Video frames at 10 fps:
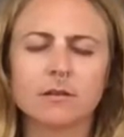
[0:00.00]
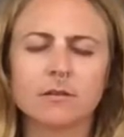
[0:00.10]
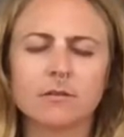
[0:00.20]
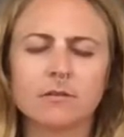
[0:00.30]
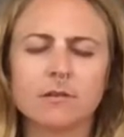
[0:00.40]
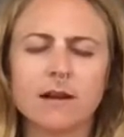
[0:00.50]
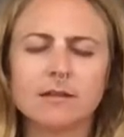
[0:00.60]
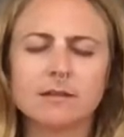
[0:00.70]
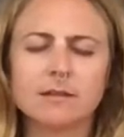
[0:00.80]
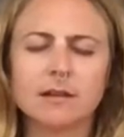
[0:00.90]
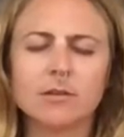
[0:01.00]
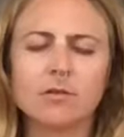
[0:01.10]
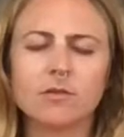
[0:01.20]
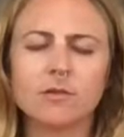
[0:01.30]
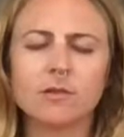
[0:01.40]
resting
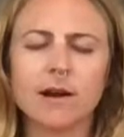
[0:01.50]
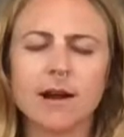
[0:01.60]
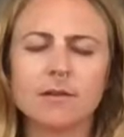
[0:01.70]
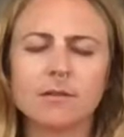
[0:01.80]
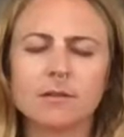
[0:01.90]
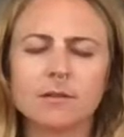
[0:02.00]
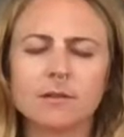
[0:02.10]
on the ground.